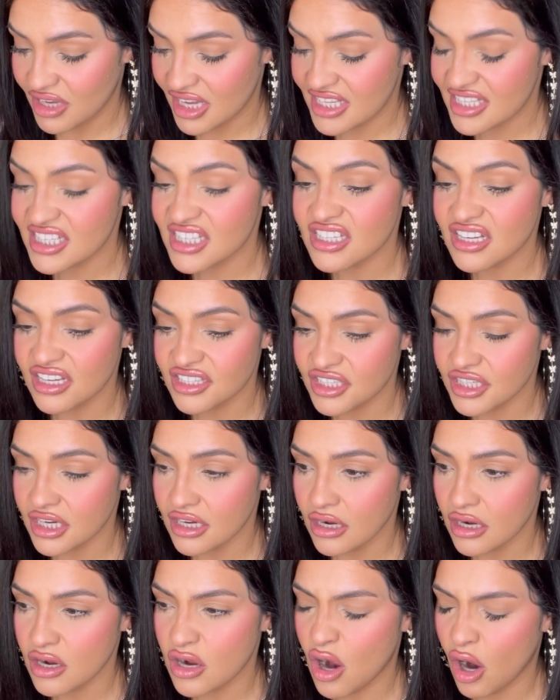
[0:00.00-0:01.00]
It's such
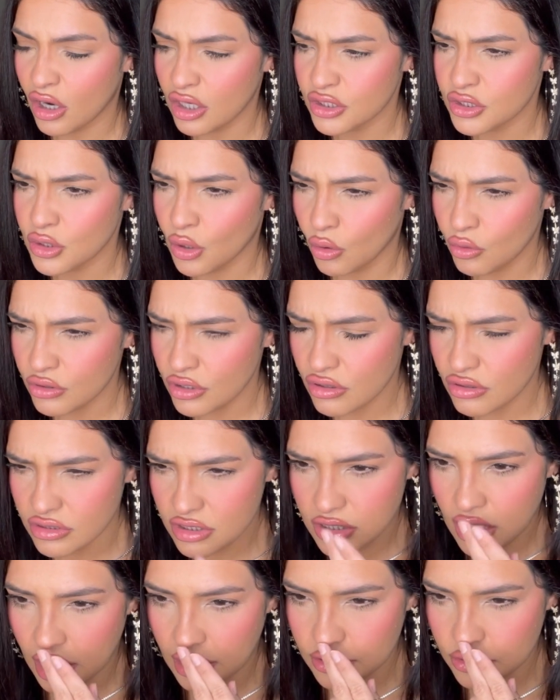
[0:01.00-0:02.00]
Gardonos,
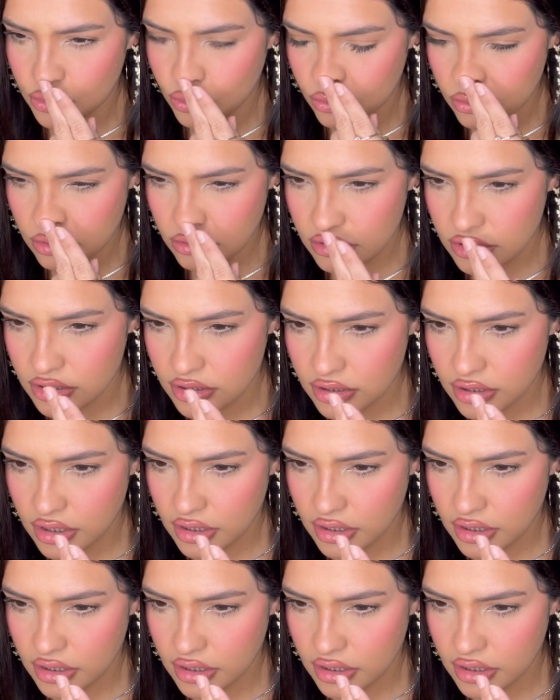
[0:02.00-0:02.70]
Gardonos.